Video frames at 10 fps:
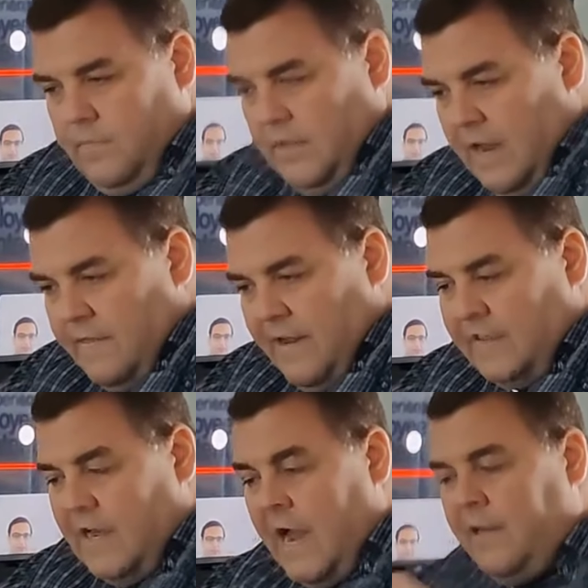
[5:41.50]
Again,
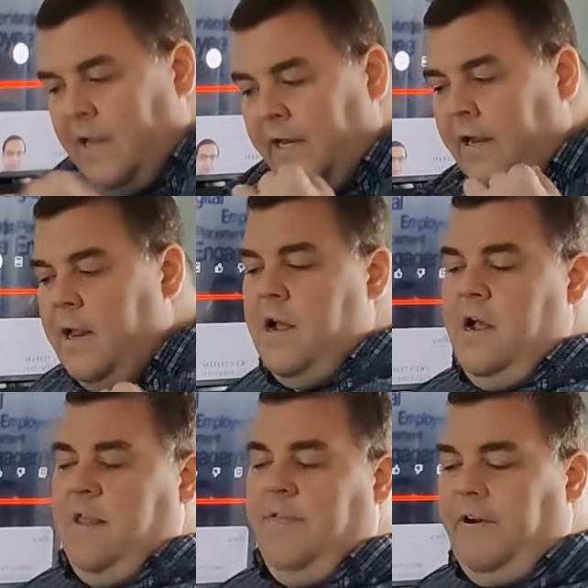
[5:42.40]
that's kind of like
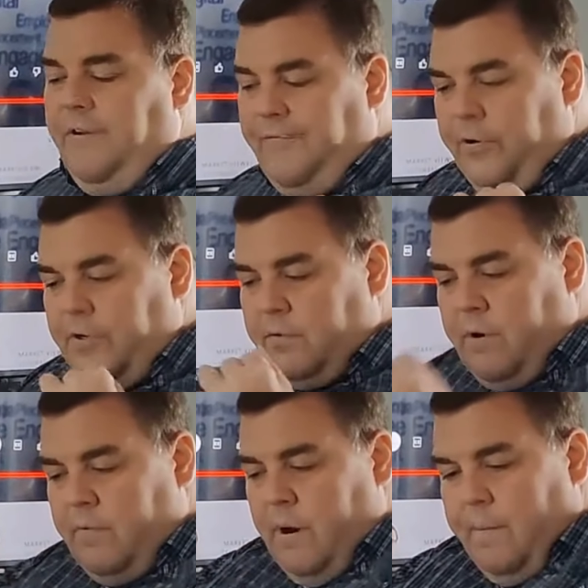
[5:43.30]
the very first
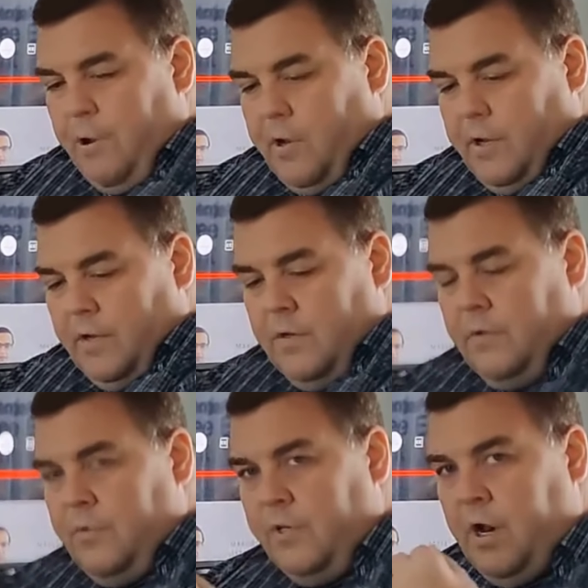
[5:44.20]
one where I'm
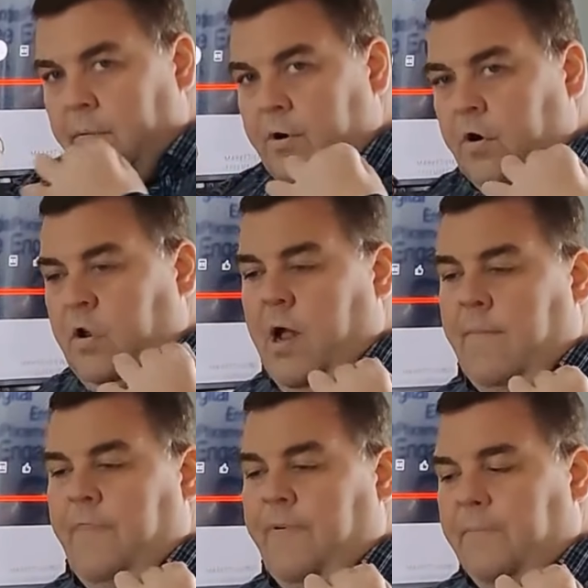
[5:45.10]
doing the arm curl
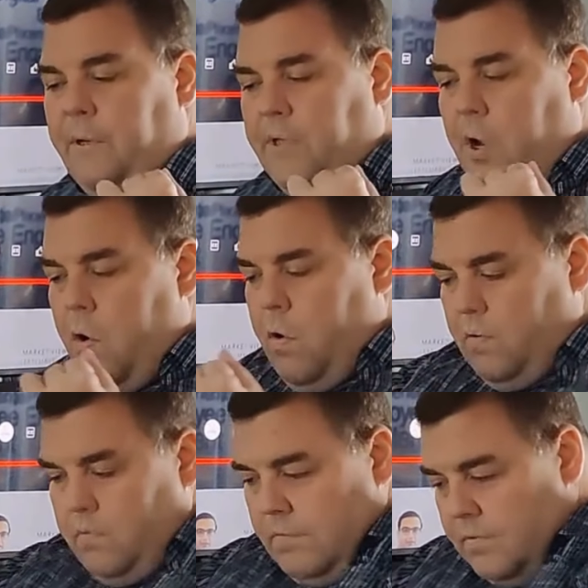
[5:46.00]
up from below
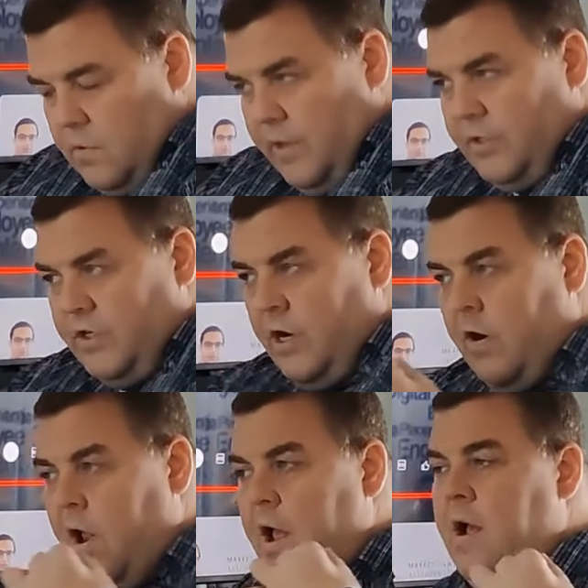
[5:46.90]
the
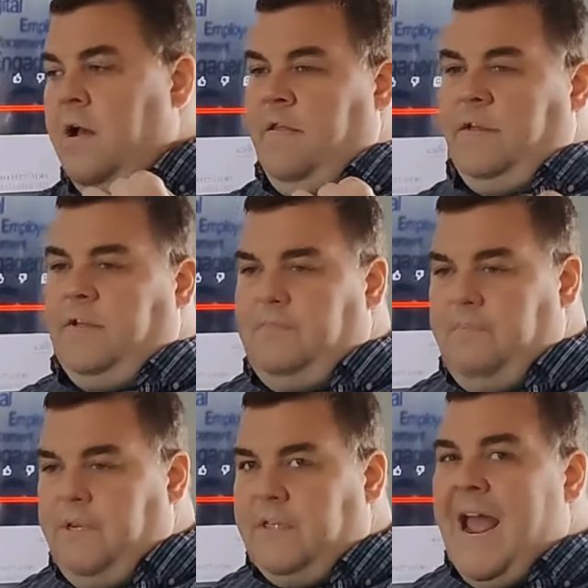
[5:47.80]
wheelchair.
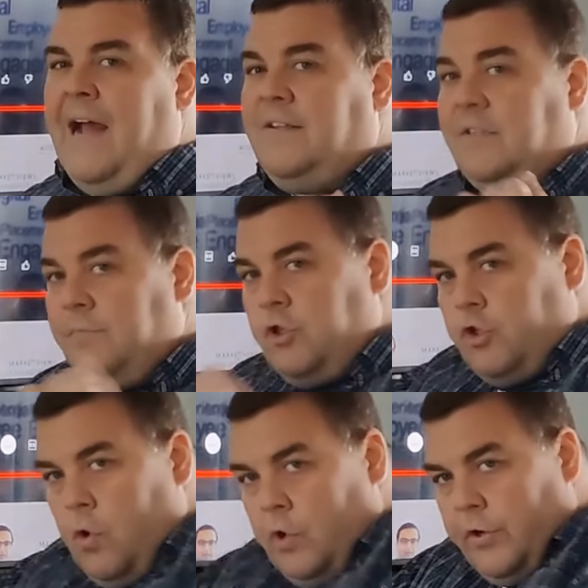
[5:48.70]
This adds some
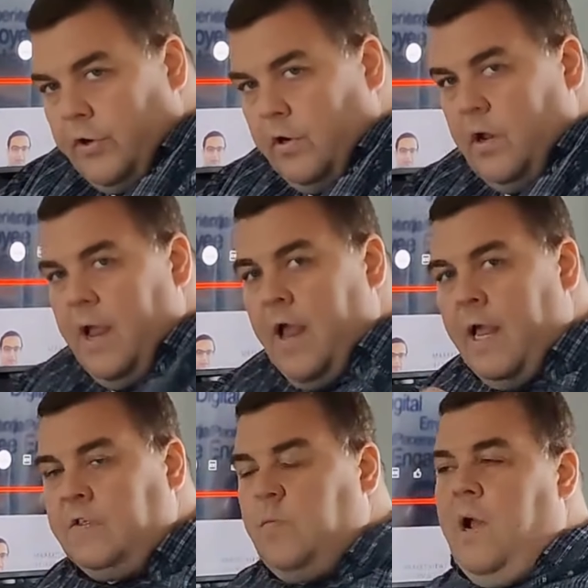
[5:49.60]
shoulder
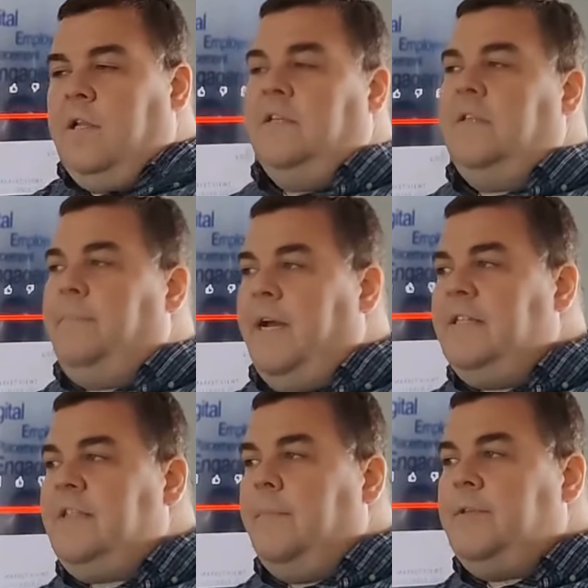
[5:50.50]
as well as the
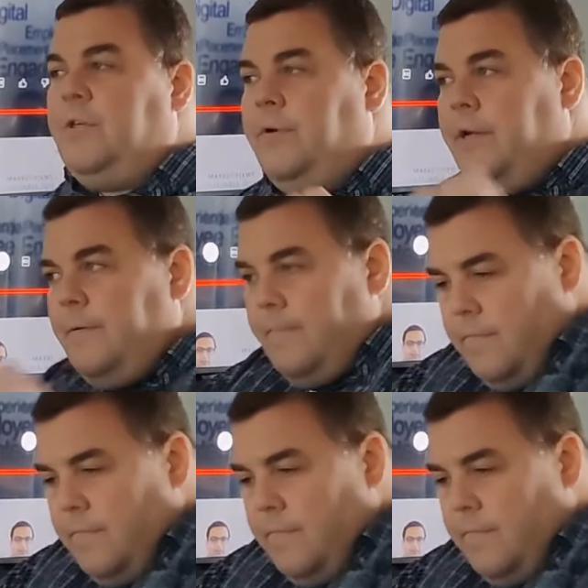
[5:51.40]
biceps to it.